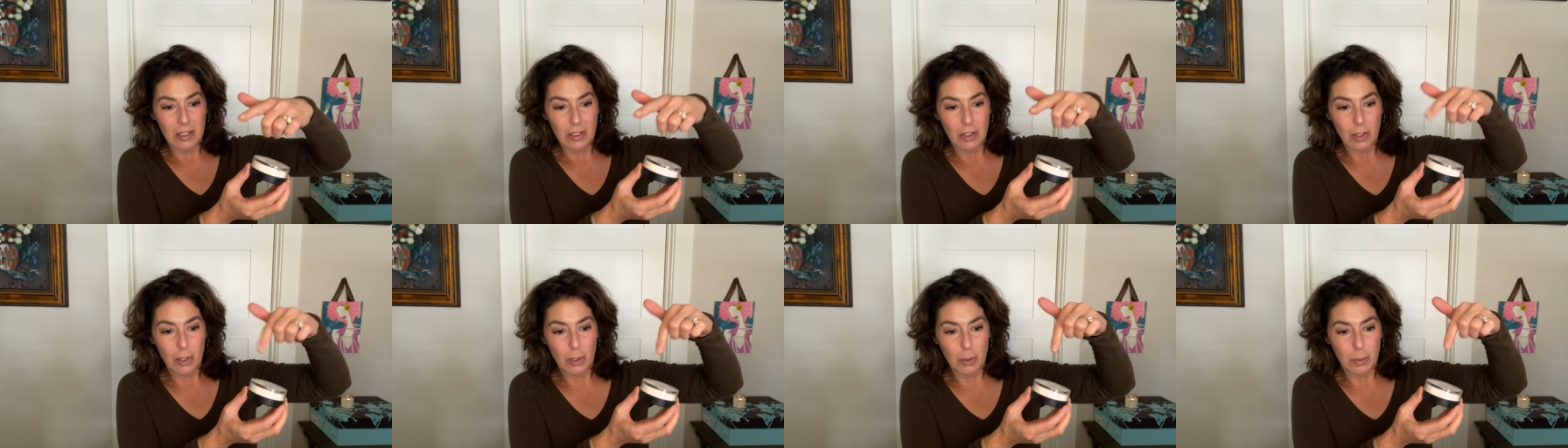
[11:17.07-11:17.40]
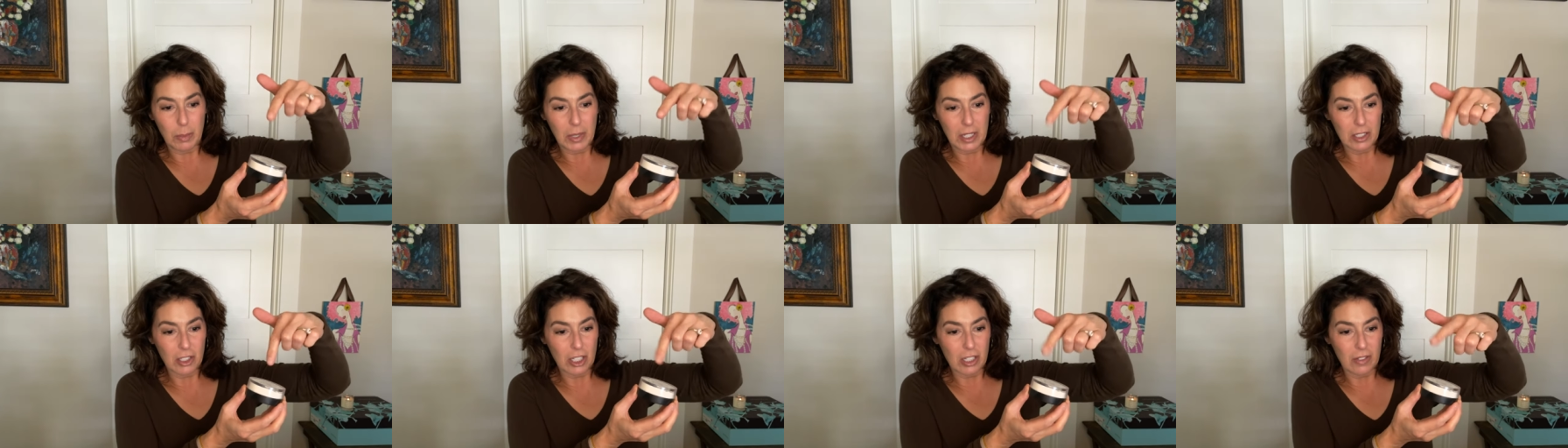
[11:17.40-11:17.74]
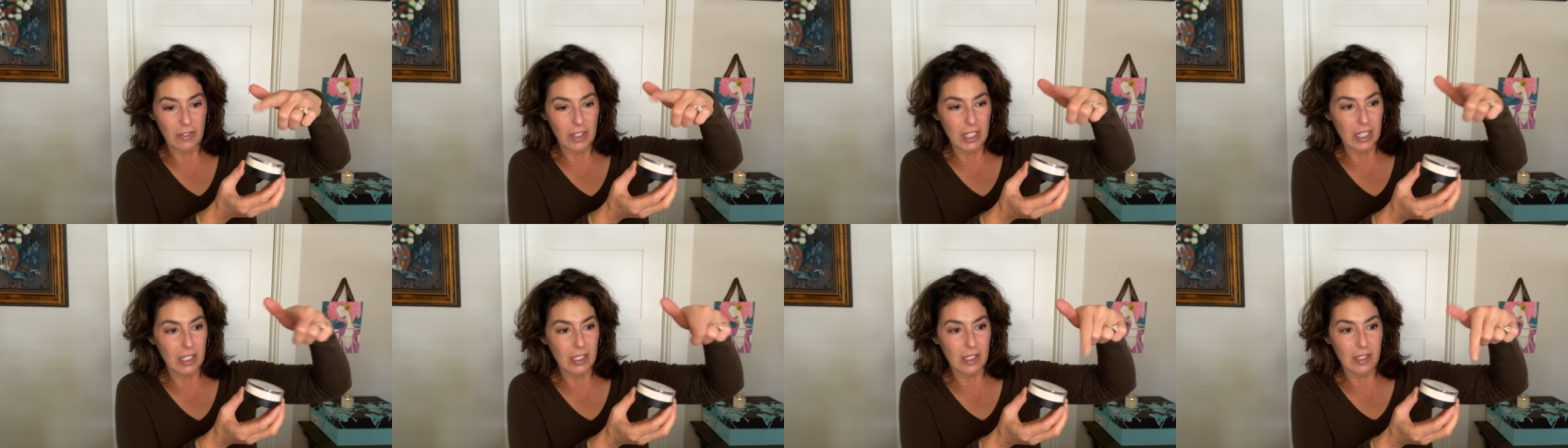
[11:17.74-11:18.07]
A whole bunch of
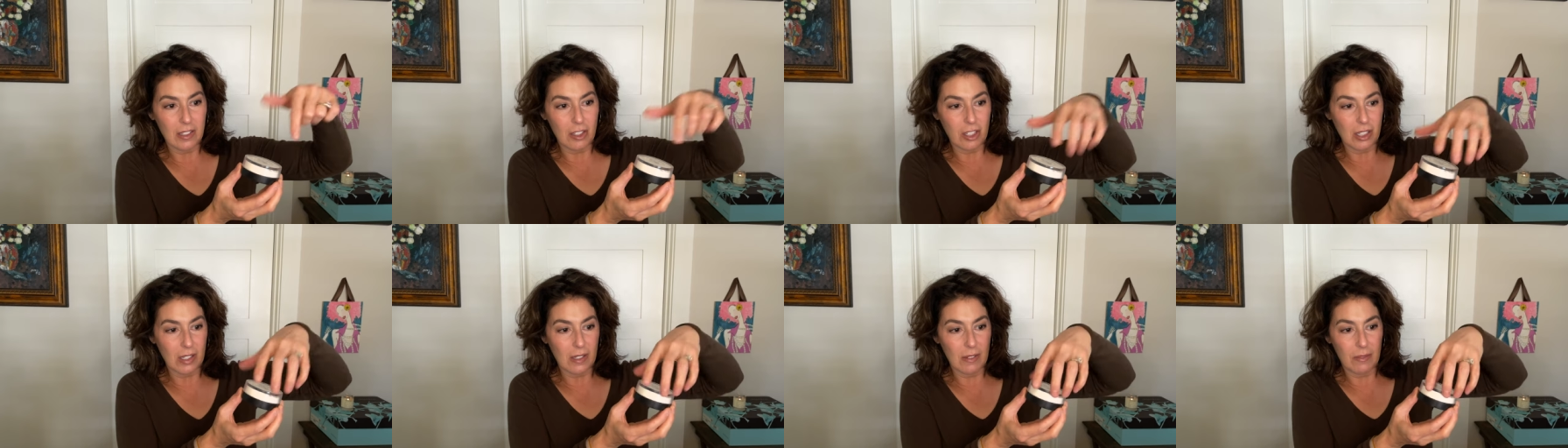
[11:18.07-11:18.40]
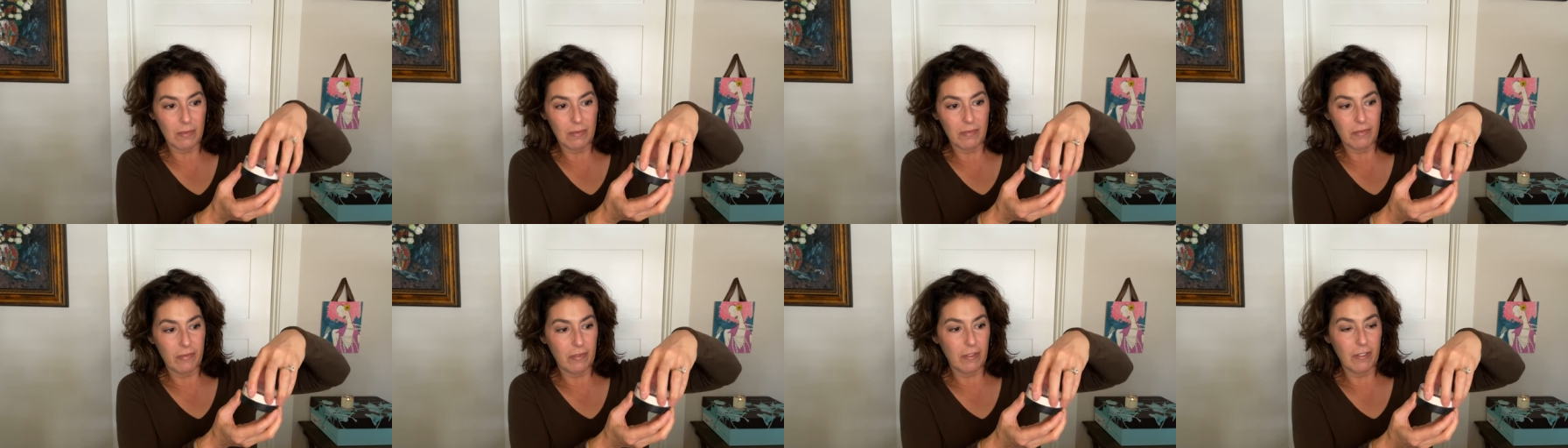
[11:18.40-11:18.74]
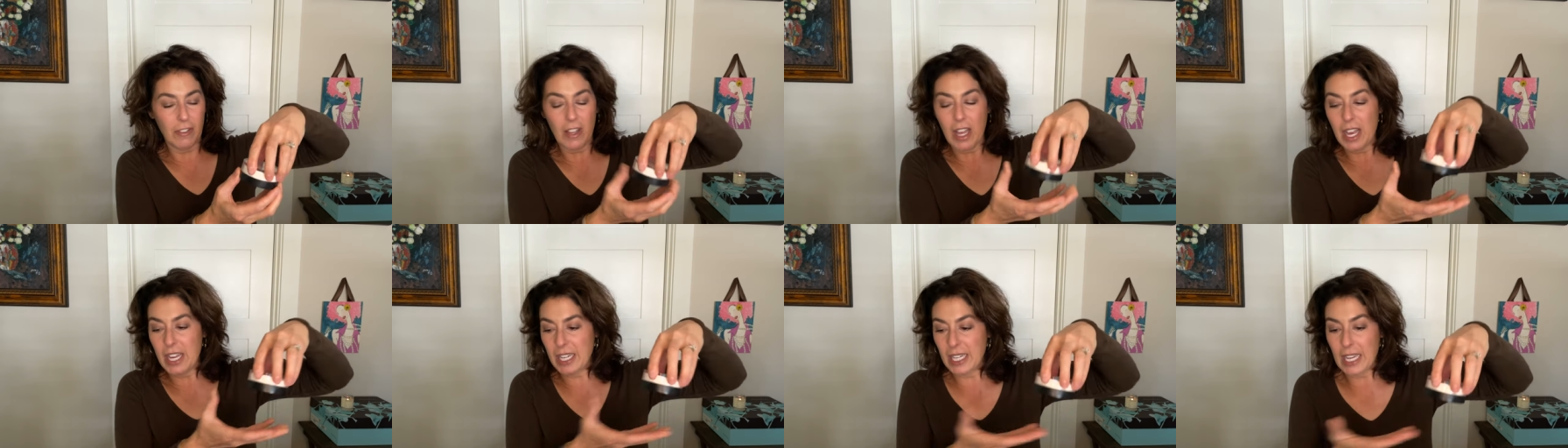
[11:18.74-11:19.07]
it is just
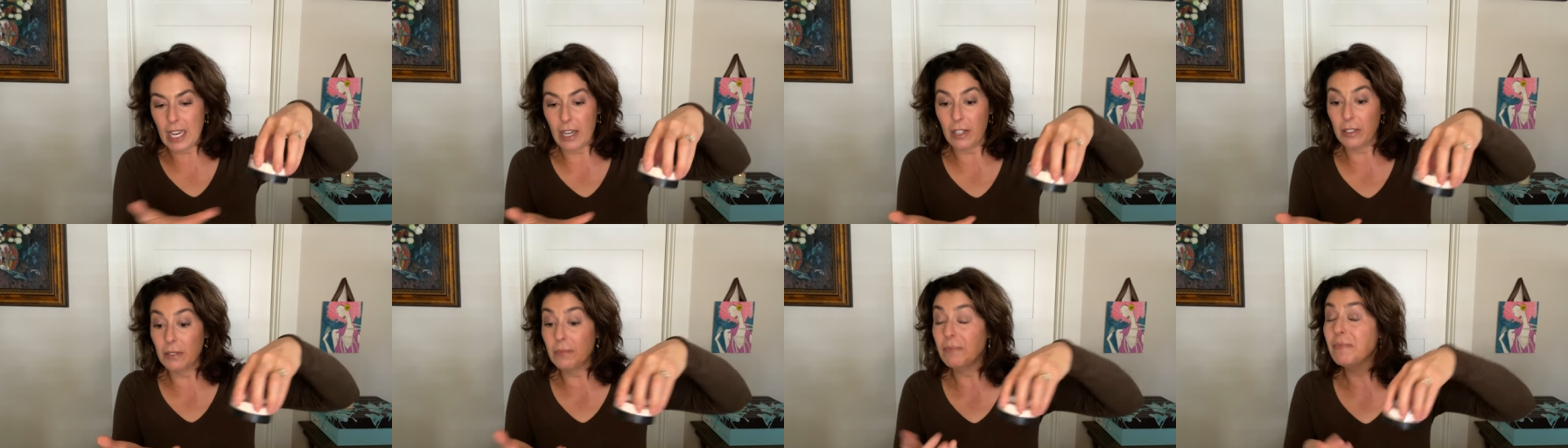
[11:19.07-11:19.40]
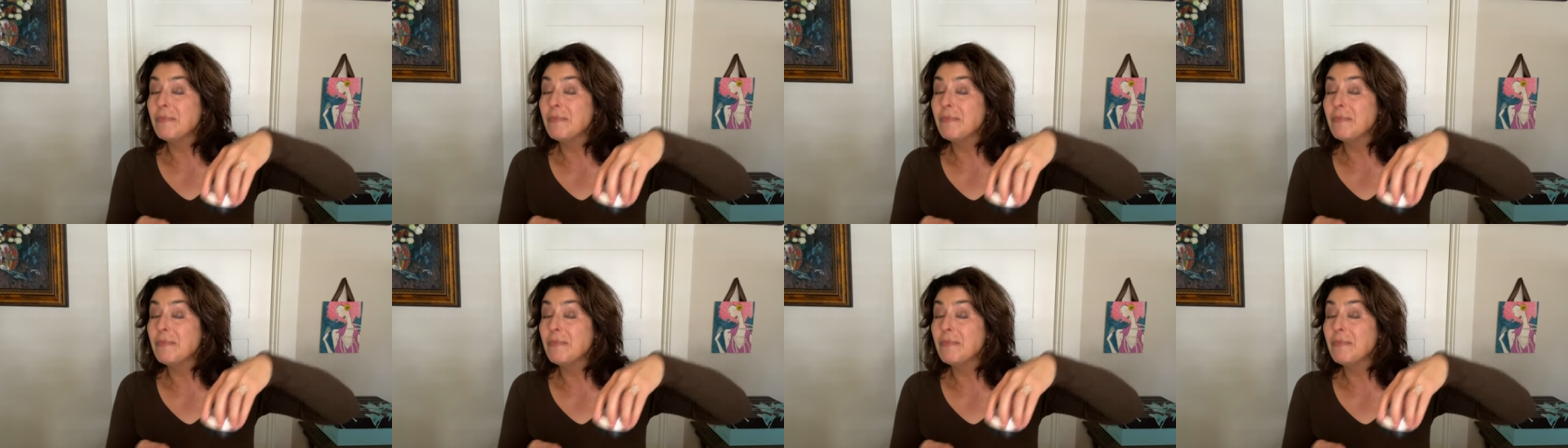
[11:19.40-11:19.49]
flying out.